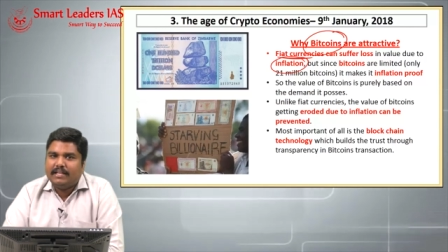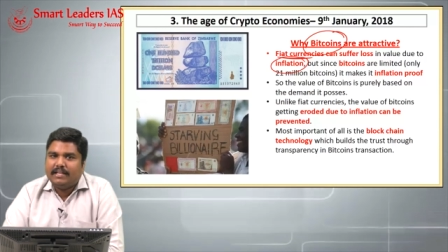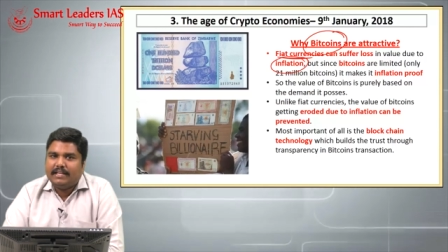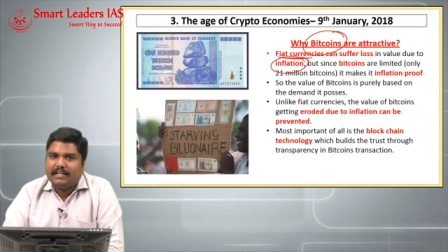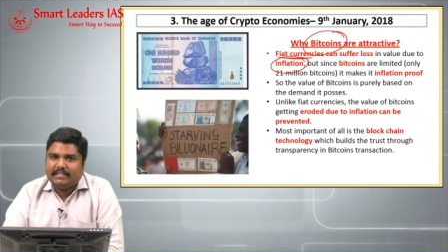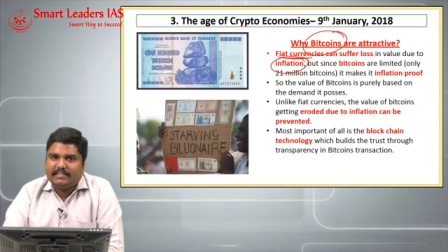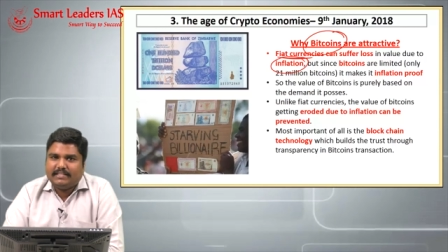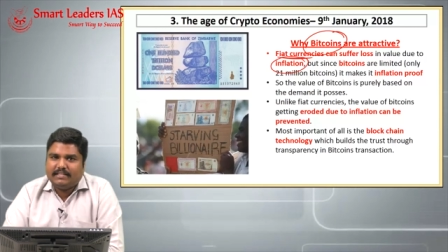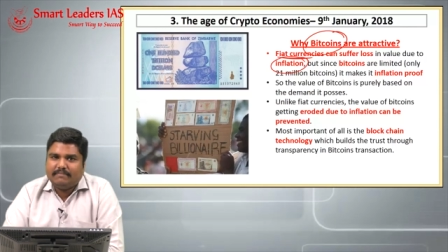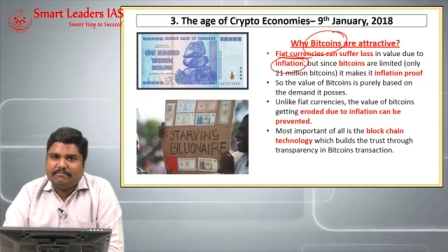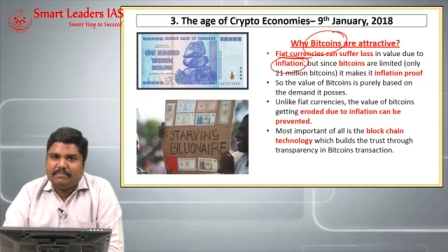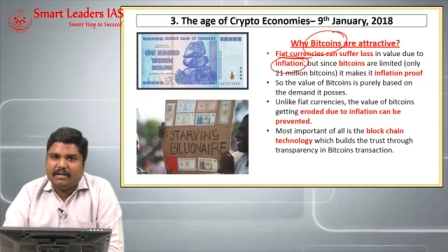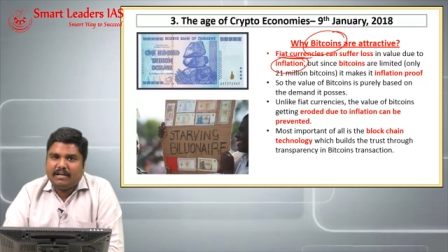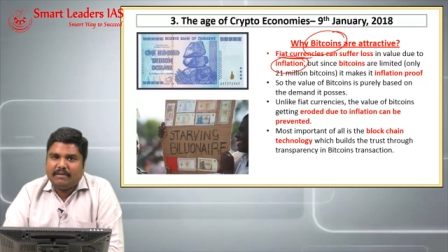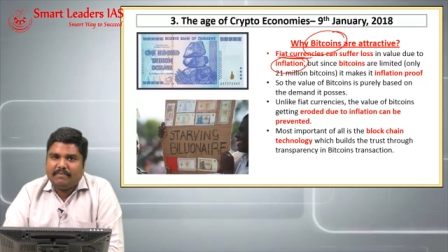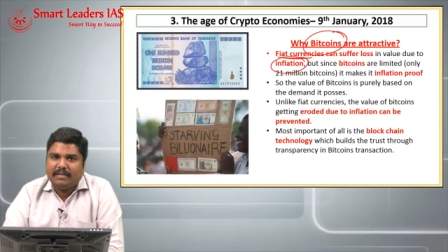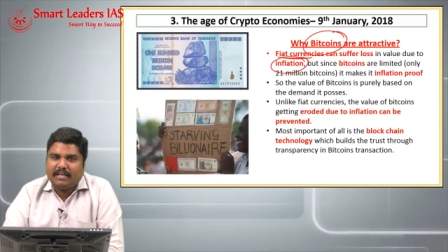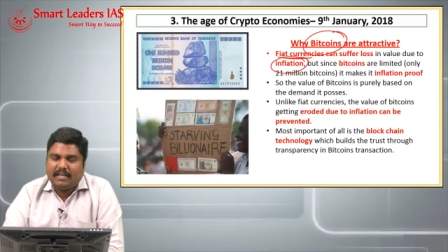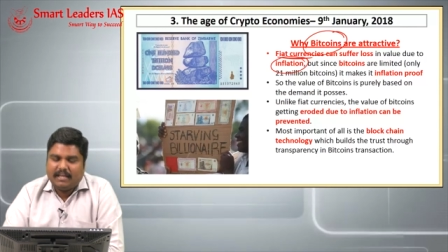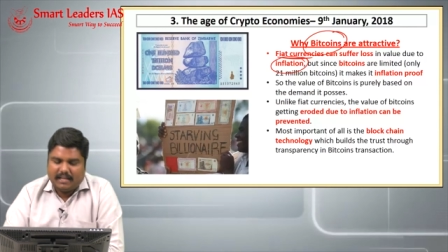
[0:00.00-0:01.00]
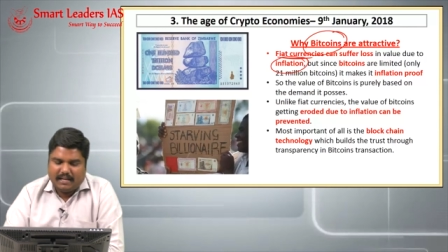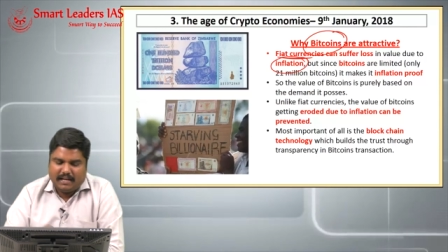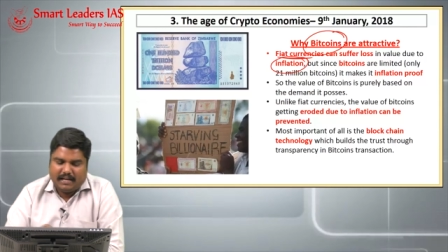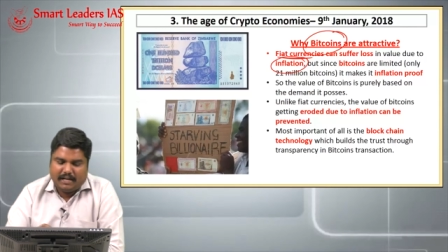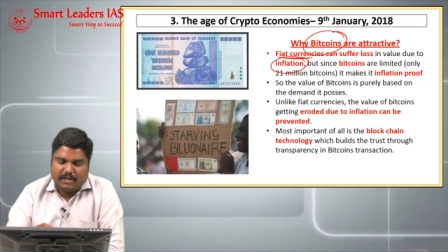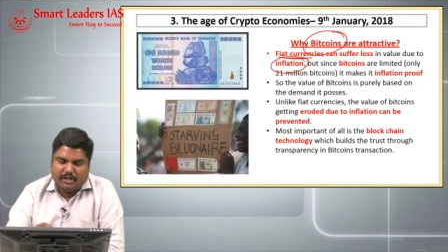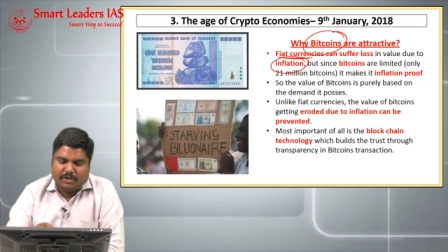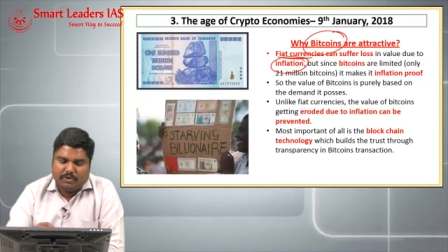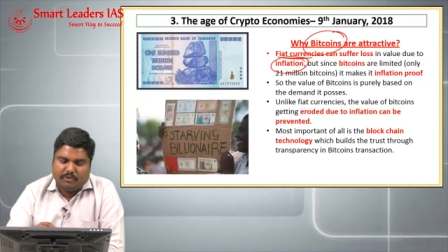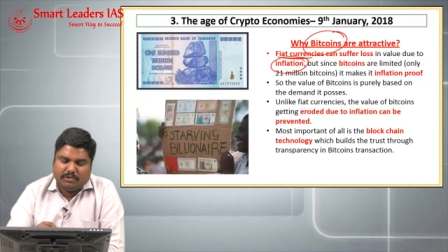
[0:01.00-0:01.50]
In Zimbabwe,
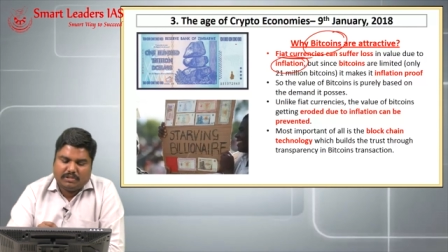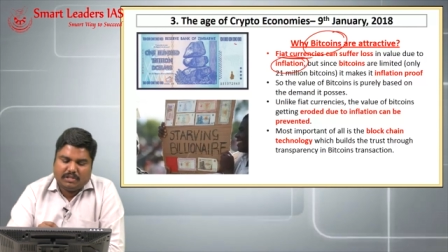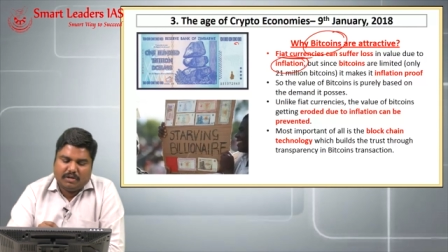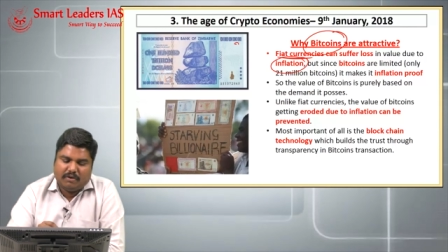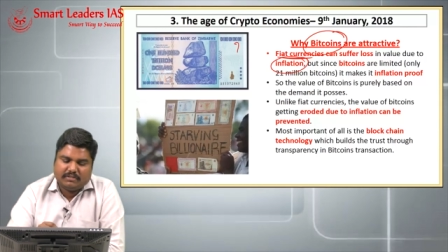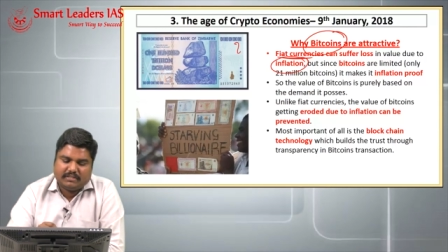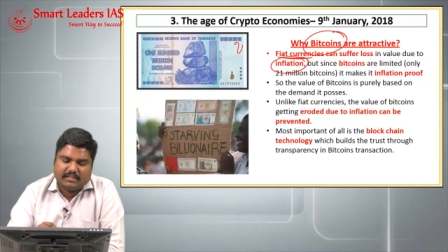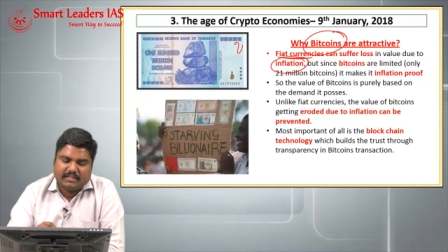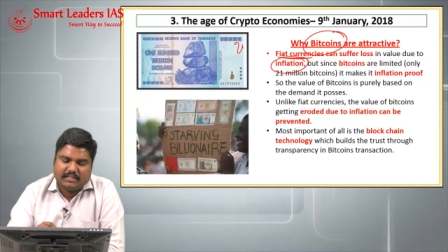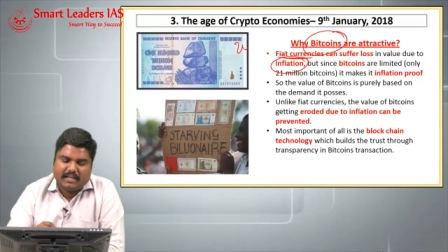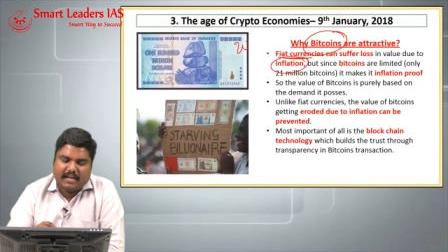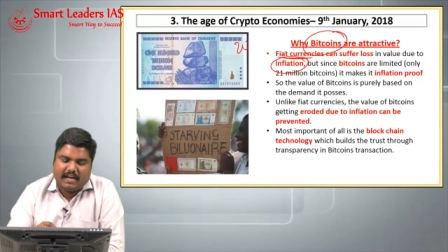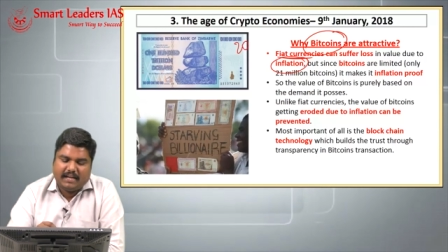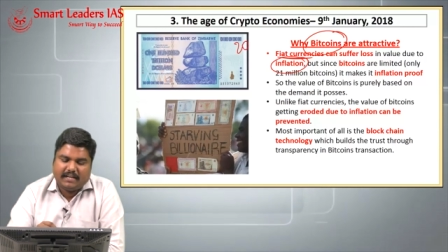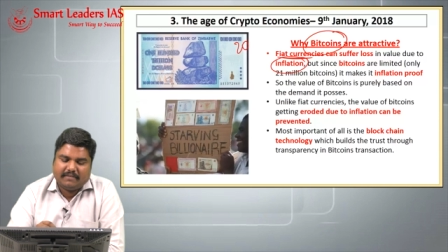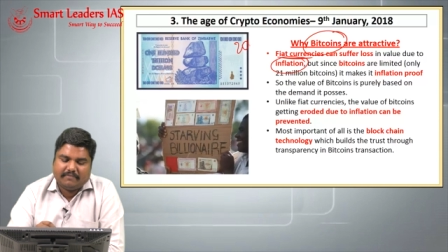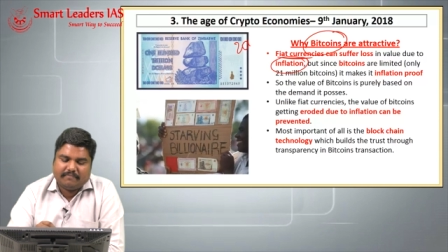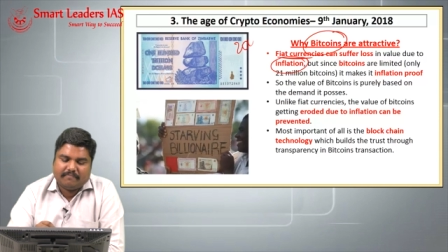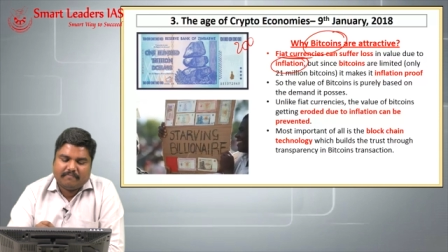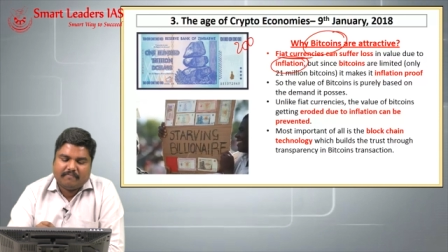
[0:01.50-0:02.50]
in 2008,